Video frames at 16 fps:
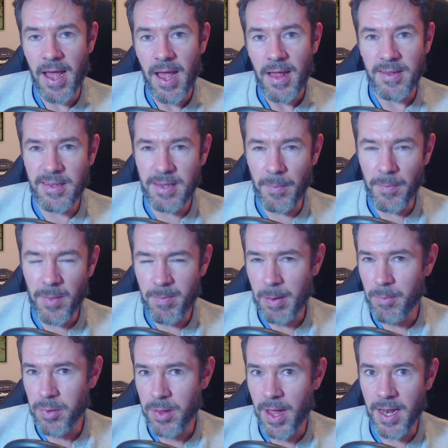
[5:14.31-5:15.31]
This is something I've been
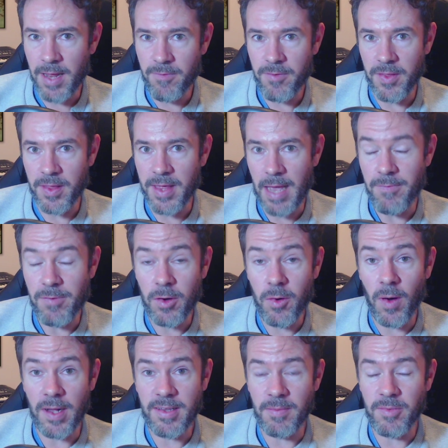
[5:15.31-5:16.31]
planning for the game for
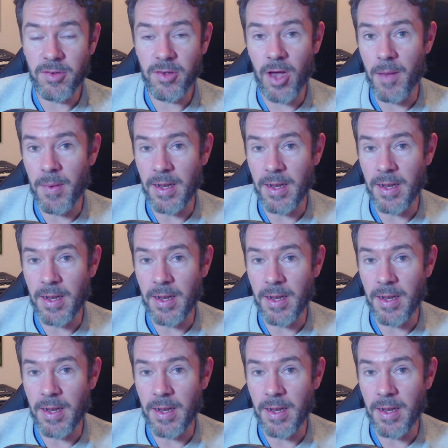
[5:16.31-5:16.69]
quite some time,